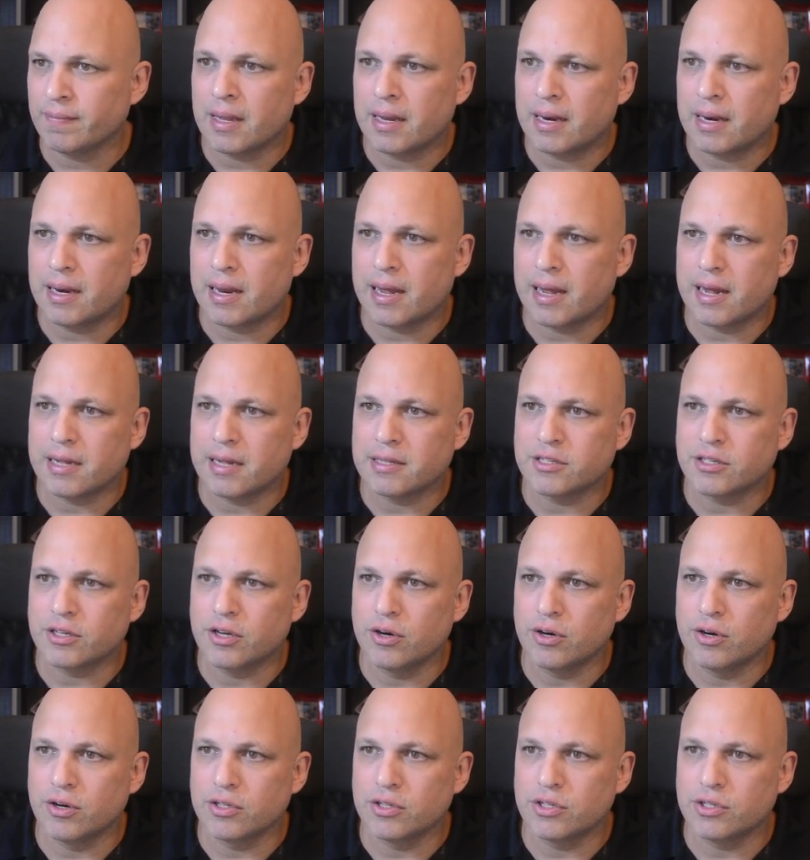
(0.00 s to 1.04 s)
Let's
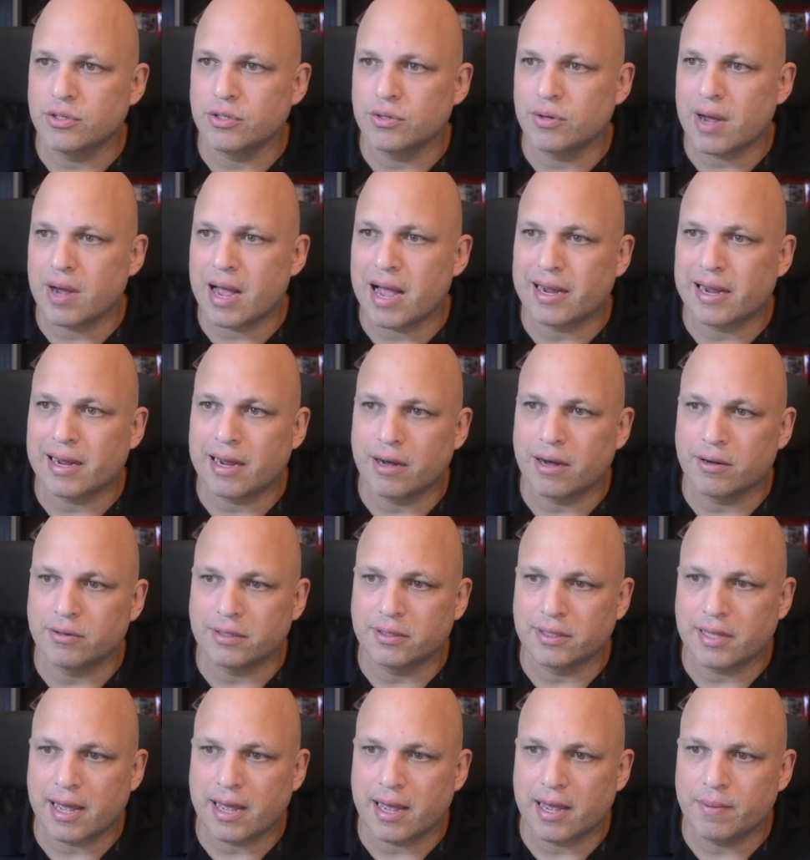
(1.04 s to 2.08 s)
go to account
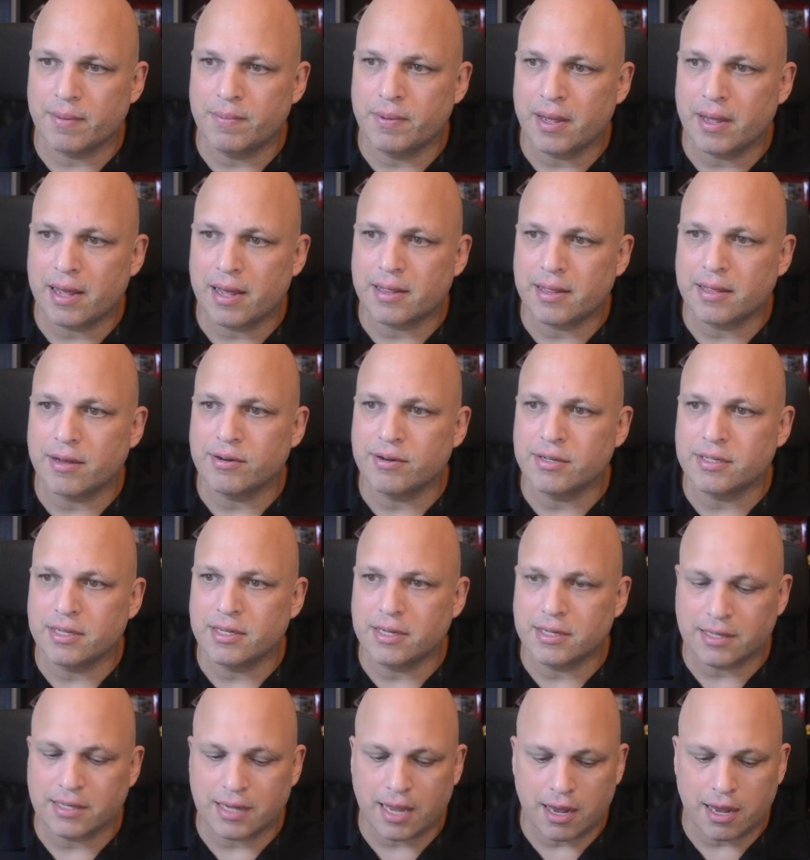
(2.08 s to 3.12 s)
tab, and there is
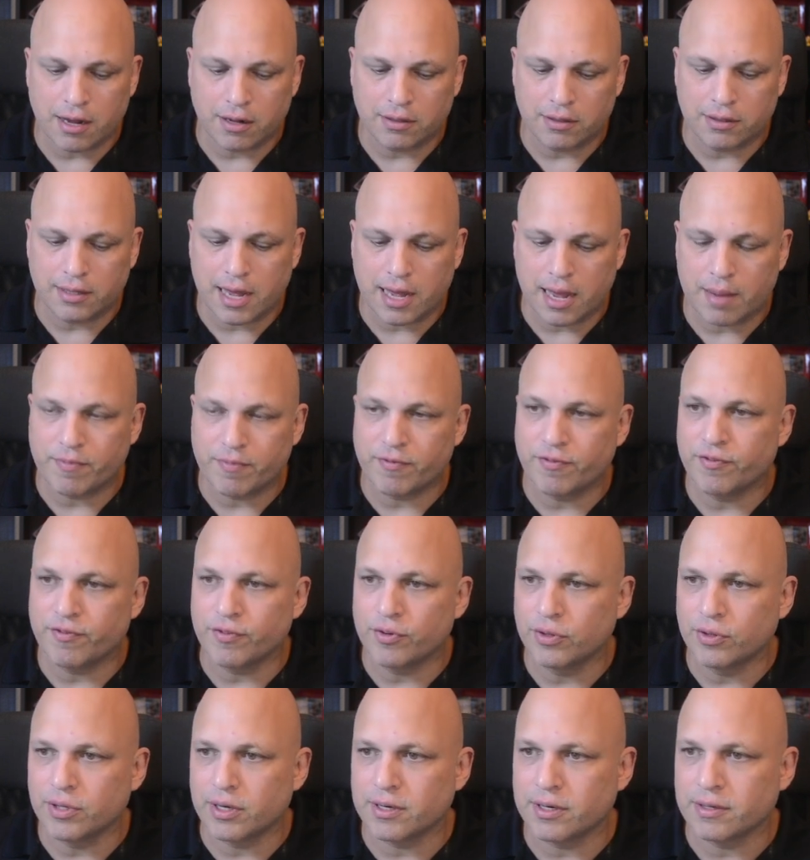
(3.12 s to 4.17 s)
this LDAP
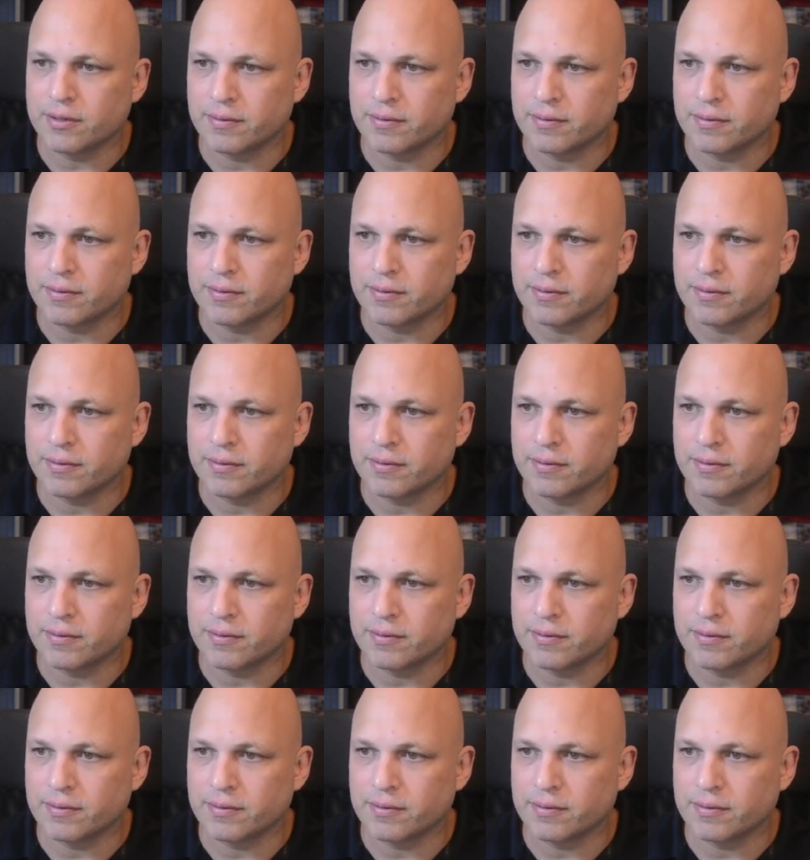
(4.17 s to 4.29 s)
filter.